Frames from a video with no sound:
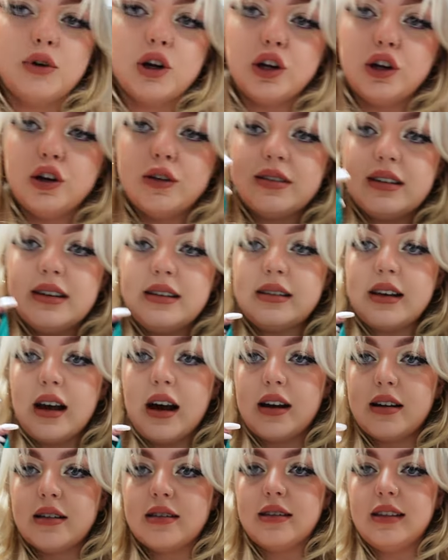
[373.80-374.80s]
I'm gonna use these
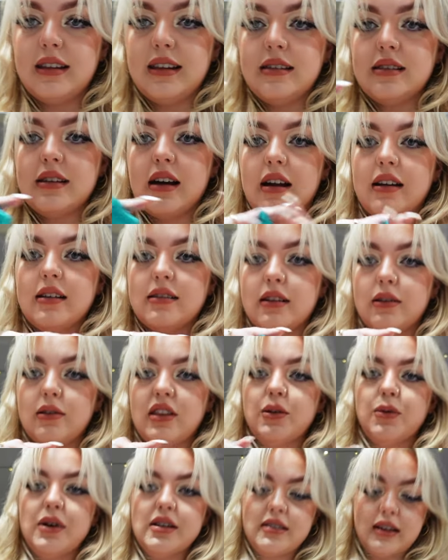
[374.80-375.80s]
garters. So these garters are
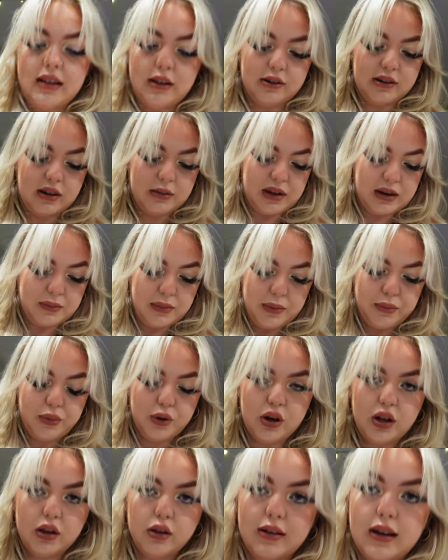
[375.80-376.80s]
the ones that literally make my
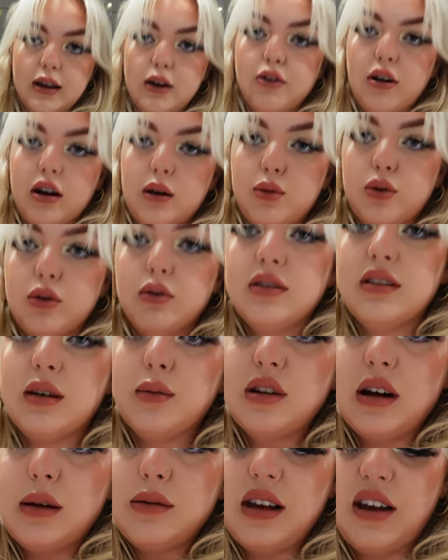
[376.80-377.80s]
booty look incredible.
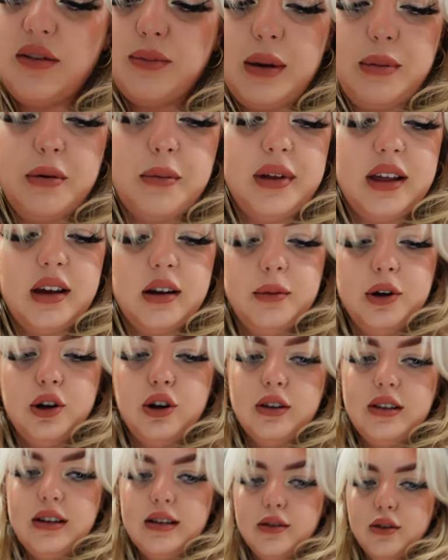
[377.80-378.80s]
Sometimes I have people be like, oh my
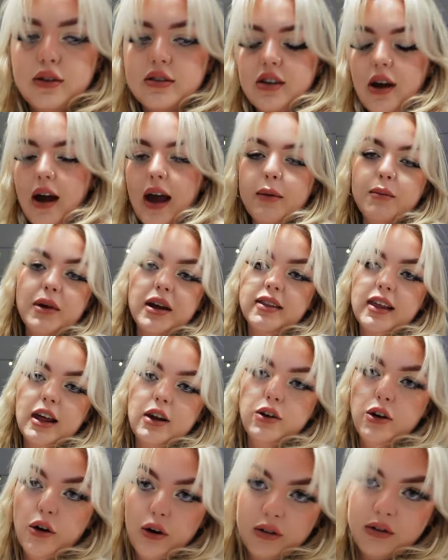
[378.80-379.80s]
god, these look tight. I'm like, they're
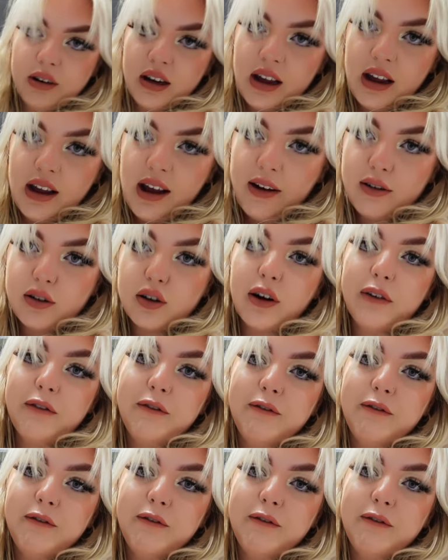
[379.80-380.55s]
not. I just got a